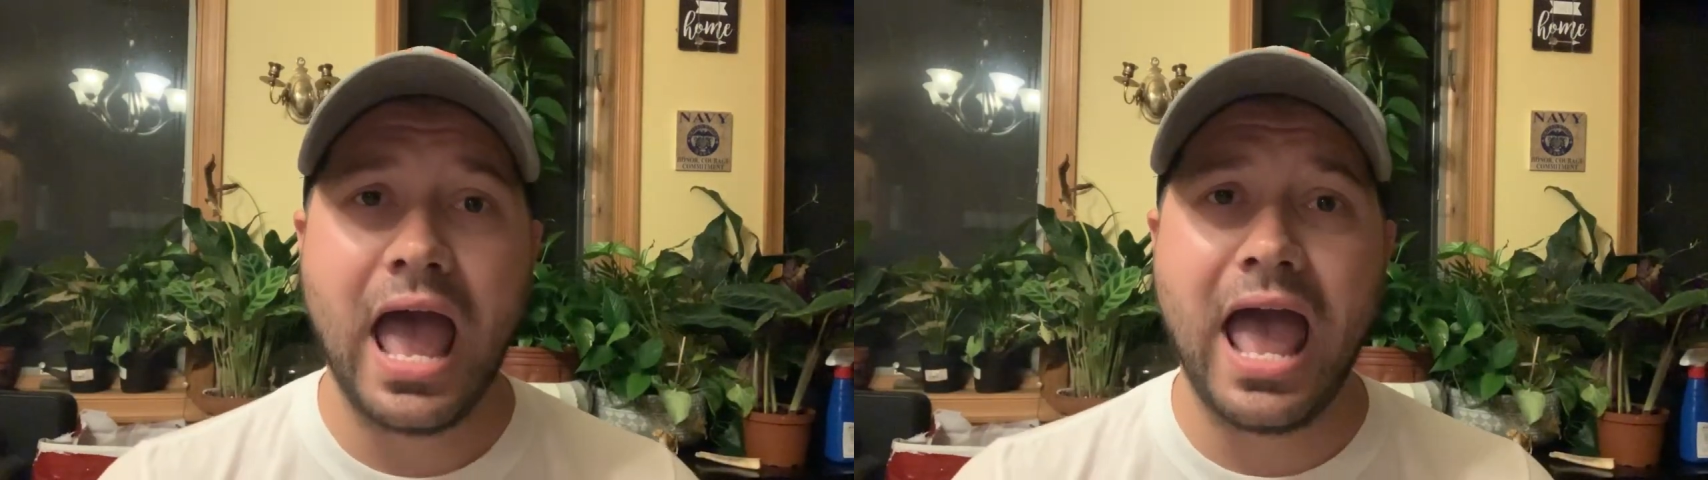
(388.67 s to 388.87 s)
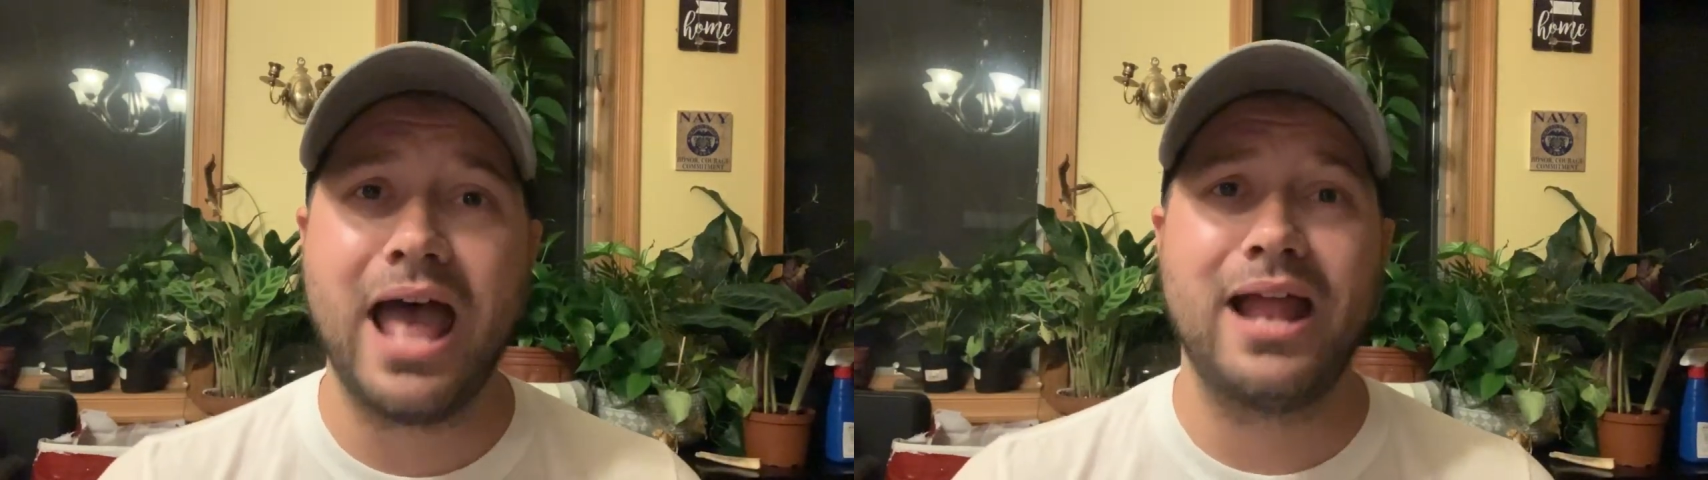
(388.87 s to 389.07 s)

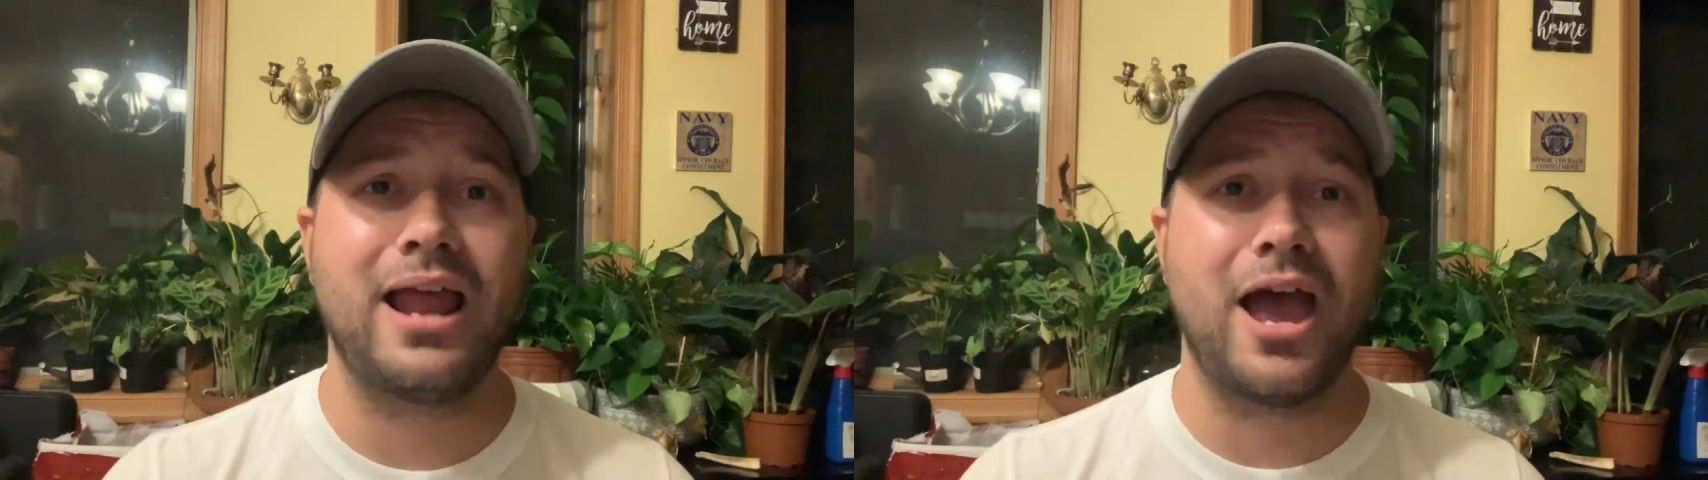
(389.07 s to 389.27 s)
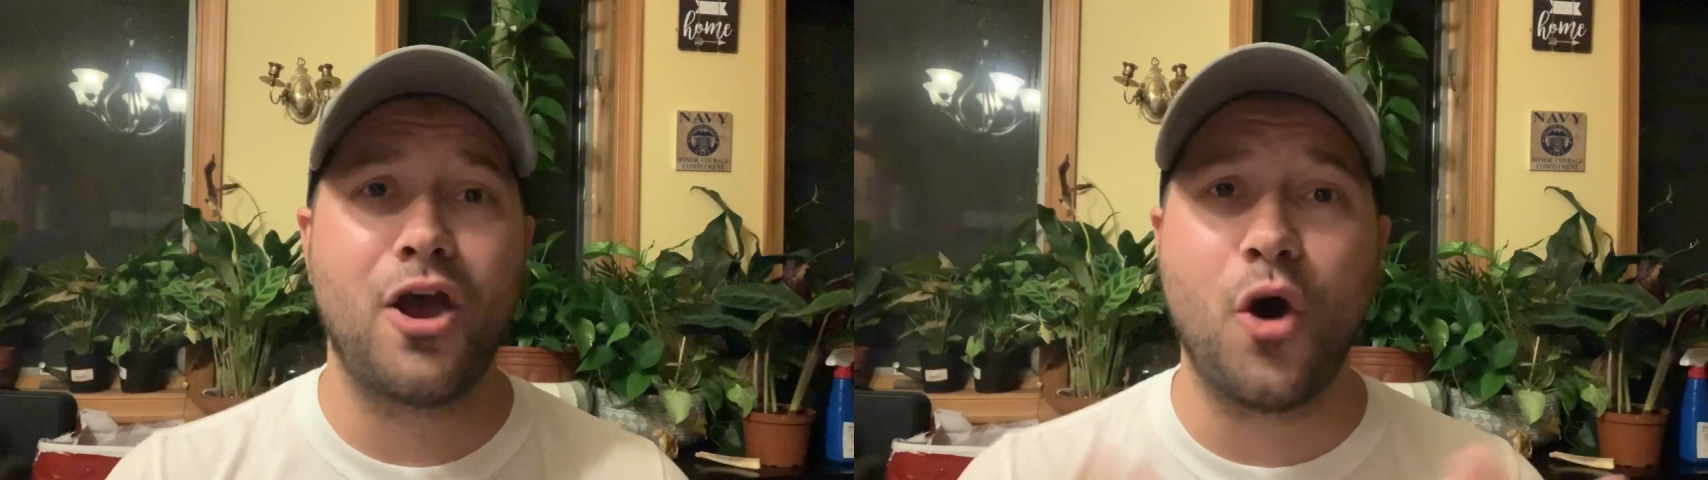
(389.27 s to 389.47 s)

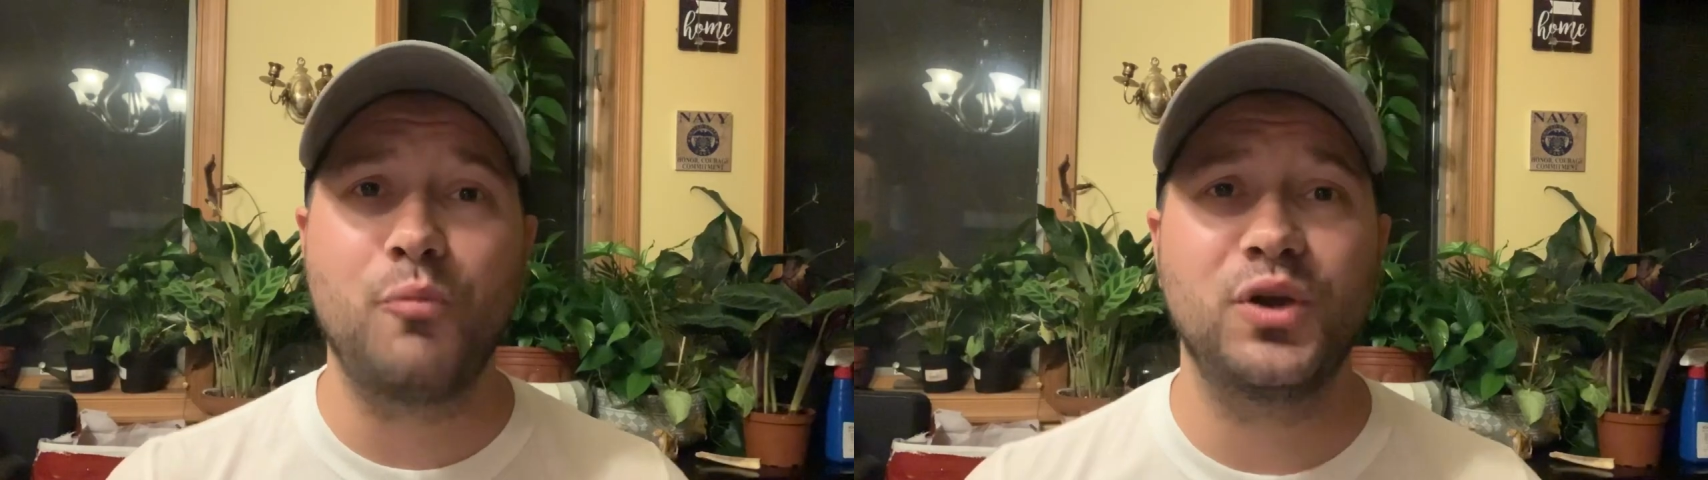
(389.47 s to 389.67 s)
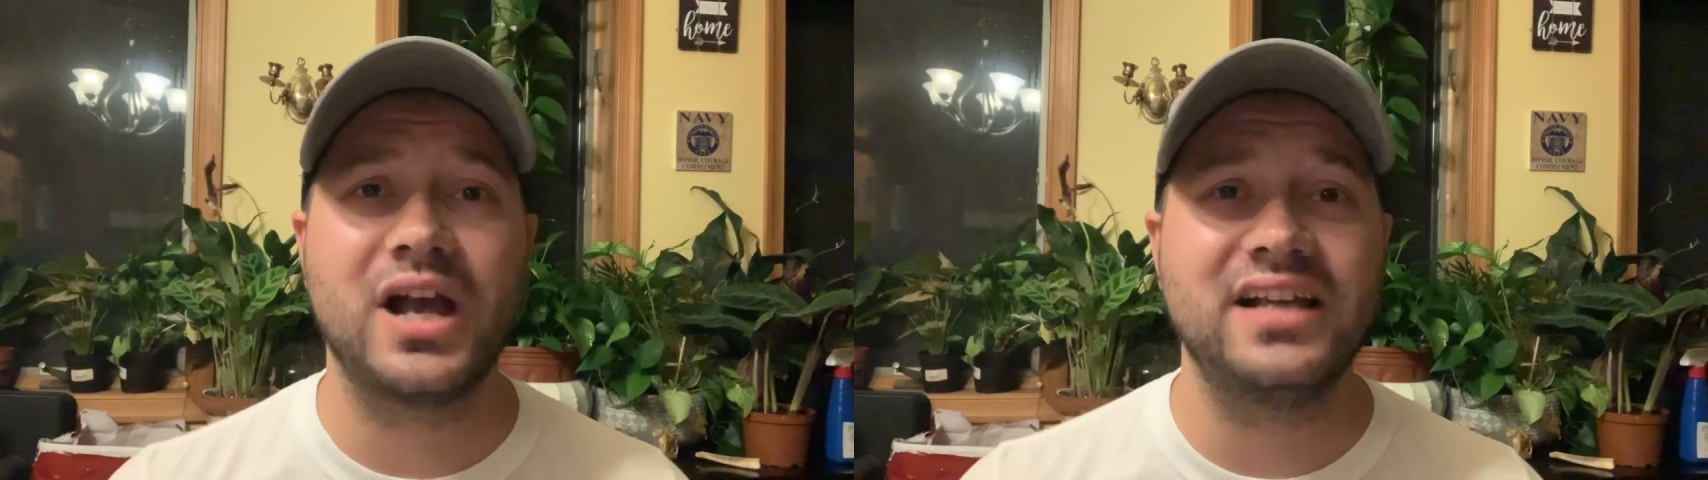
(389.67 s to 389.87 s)
And I
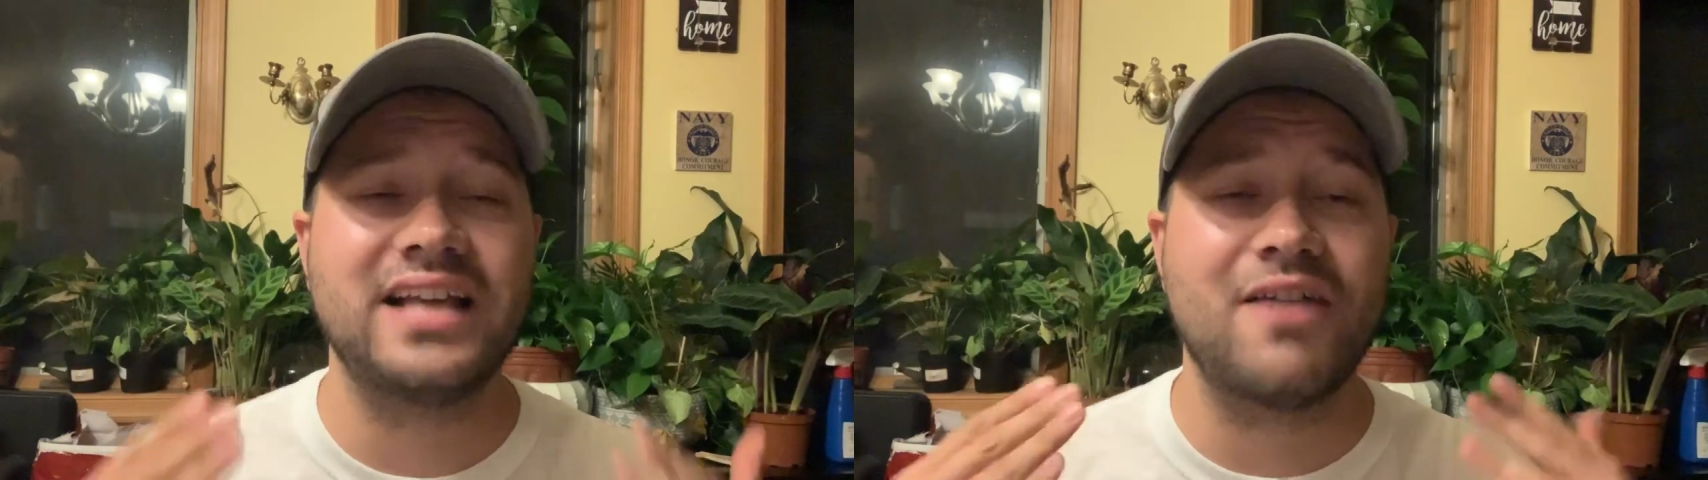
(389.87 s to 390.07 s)
hope you guys